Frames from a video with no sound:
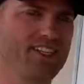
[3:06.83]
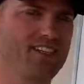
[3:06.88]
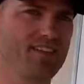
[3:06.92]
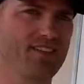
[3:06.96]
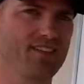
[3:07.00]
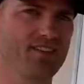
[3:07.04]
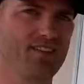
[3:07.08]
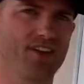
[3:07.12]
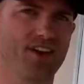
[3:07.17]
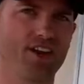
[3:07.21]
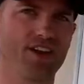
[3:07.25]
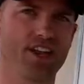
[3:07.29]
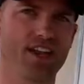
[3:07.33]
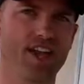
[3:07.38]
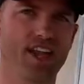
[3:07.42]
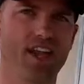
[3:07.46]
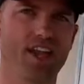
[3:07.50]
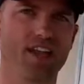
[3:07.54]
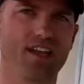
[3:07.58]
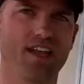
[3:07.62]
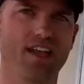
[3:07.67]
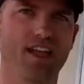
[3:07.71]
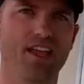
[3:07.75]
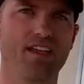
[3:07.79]
to the very
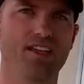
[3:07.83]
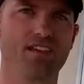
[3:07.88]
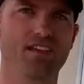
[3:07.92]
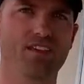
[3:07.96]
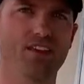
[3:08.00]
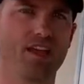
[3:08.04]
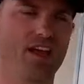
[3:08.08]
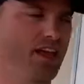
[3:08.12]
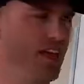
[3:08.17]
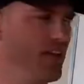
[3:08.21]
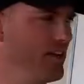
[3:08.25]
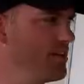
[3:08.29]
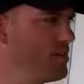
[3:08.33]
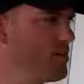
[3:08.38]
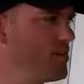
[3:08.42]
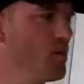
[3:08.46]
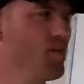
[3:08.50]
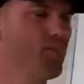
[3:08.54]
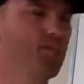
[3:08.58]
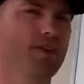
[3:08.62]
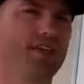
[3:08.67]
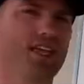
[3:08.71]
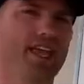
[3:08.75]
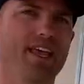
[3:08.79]
end and
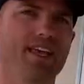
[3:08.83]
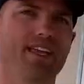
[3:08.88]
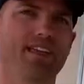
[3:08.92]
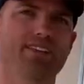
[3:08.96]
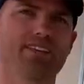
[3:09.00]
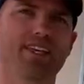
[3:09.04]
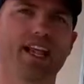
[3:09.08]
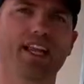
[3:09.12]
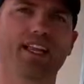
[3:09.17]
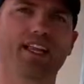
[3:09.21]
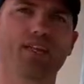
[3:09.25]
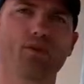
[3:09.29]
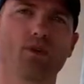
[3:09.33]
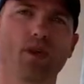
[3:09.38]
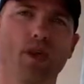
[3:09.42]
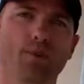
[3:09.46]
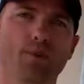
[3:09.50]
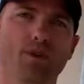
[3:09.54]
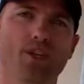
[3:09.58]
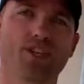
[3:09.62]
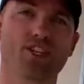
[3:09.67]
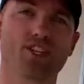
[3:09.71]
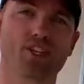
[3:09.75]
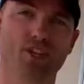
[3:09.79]
duplicate exactly what I'm
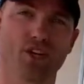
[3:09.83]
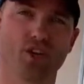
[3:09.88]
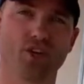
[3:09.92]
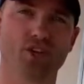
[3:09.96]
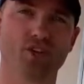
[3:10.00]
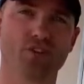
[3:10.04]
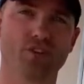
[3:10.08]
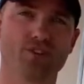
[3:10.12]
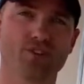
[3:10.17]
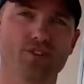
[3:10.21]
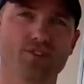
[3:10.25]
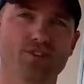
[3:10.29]
going to show you.